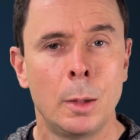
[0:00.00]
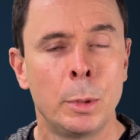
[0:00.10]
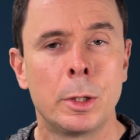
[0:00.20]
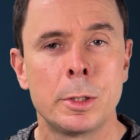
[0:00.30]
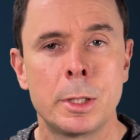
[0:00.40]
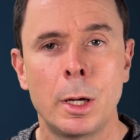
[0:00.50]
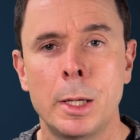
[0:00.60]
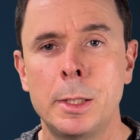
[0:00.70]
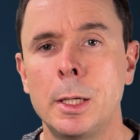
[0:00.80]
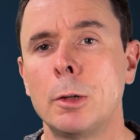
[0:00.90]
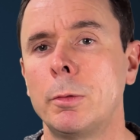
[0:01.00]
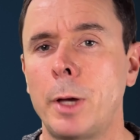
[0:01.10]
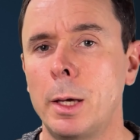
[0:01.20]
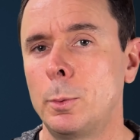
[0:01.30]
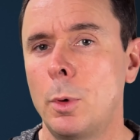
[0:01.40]
because the idea of
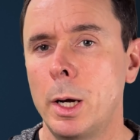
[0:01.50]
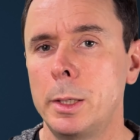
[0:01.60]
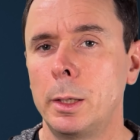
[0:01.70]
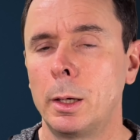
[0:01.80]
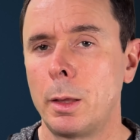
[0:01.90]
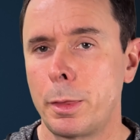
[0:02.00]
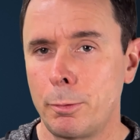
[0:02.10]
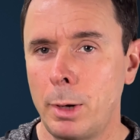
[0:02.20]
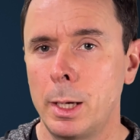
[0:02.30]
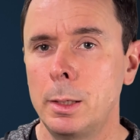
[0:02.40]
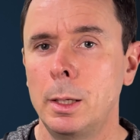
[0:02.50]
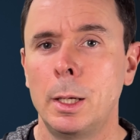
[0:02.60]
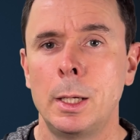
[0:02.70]
unwinding a thread